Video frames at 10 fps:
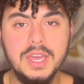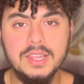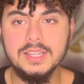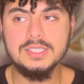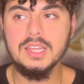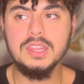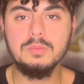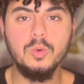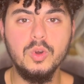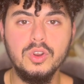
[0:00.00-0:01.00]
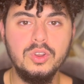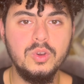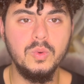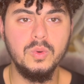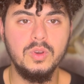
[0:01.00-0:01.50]
There's nothing more to
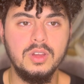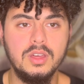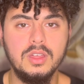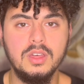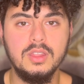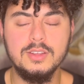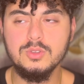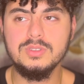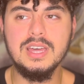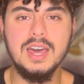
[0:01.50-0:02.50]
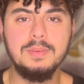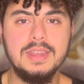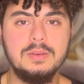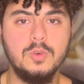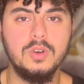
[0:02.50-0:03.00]
do. There's no time
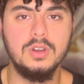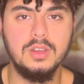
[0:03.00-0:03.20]
anymore.